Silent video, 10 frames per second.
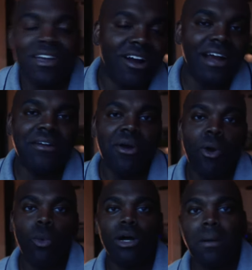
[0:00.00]
Alright,
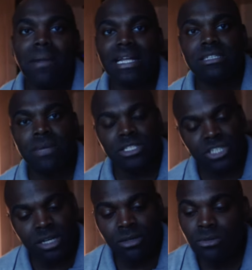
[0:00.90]
welcome back to my
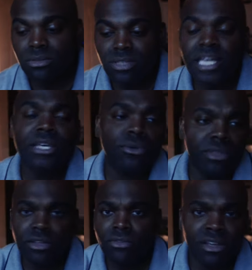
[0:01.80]
channel. Thank you
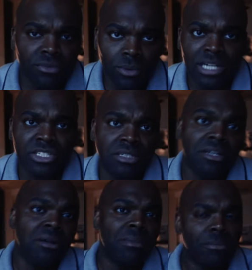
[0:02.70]
for watching my